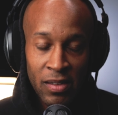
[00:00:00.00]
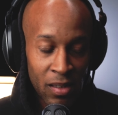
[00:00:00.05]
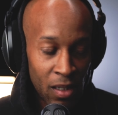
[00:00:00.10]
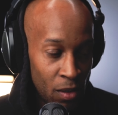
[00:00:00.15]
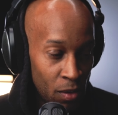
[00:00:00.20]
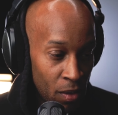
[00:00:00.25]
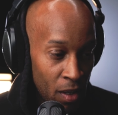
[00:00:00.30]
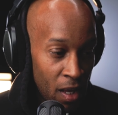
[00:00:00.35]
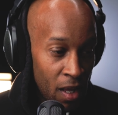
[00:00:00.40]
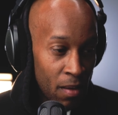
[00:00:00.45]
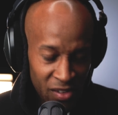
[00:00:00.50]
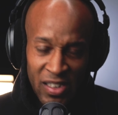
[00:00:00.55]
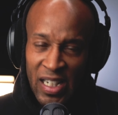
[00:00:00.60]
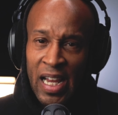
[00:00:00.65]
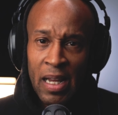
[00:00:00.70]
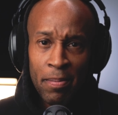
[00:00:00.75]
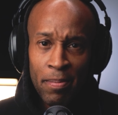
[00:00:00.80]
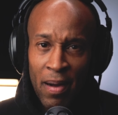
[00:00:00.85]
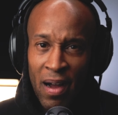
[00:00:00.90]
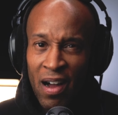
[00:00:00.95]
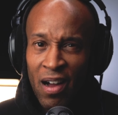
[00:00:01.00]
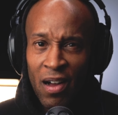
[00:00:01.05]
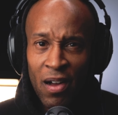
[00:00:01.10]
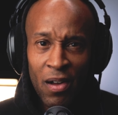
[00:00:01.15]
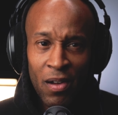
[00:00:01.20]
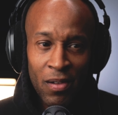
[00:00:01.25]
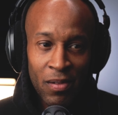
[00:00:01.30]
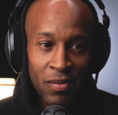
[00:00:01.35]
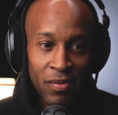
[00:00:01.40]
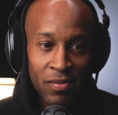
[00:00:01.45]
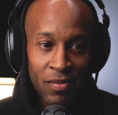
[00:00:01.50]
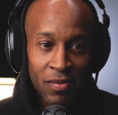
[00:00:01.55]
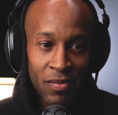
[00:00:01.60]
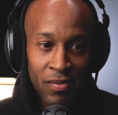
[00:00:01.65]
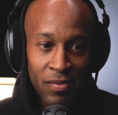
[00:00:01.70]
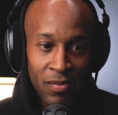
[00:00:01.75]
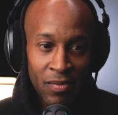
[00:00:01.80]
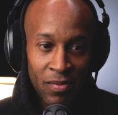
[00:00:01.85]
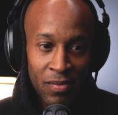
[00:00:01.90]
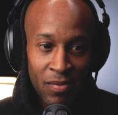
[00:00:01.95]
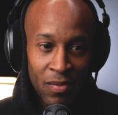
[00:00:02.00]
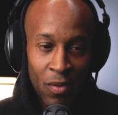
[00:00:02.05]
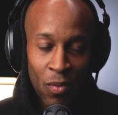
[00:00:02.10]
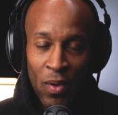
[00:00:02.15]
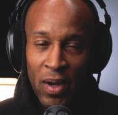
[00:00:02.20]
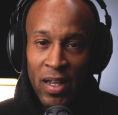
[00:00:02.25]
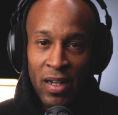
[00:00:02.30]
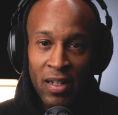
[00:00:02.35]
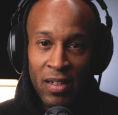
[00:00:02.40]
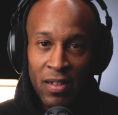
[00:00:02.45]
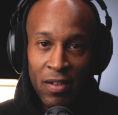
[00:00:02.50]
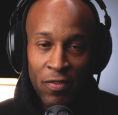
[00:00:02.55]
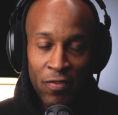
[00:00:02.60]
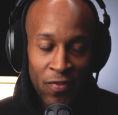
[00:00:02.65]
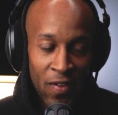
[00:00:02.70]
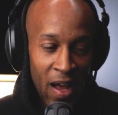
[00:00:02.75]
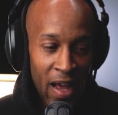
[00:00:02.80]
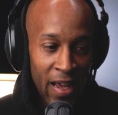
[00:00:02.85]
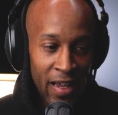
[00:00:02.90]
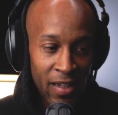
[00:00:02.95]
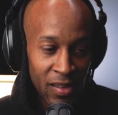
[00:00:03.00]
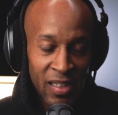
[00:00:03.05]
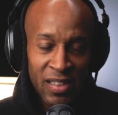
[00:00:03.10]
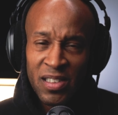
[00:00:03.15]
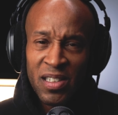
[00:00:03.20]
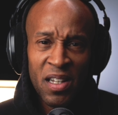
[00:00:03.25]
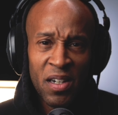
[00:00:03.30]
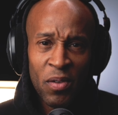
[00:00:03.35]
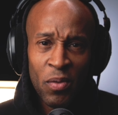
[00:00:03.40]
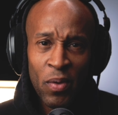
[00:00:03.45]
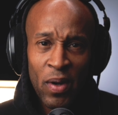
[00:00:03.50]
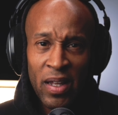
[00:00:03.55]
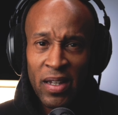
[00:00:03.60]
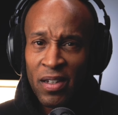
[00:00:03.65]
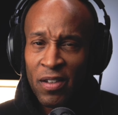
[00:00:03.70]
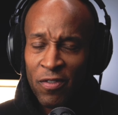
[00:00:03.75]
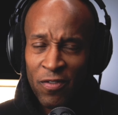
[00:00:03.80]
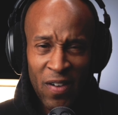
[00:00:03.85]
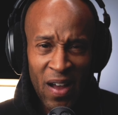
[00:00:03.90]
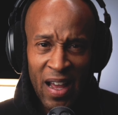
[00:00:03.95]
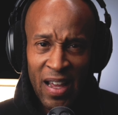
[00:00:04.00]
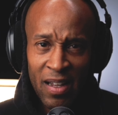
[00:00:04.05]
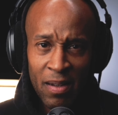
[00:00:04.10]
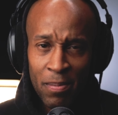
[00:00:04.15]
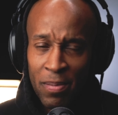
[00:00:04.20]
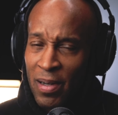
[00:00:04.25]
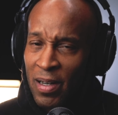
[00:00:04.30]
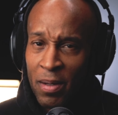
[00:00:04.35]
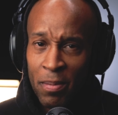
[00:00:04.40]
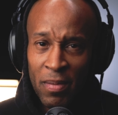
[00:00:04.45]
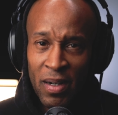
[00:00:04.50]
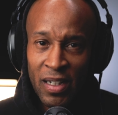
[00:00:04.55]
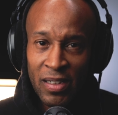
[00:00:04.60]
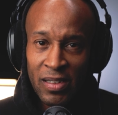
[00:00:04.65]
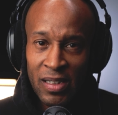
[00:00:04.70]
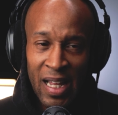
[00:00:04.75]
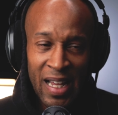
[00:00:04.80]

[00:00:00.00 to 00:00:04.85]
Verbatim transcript: So Jake Paul winning the fight, he's going to win the fight pretty much.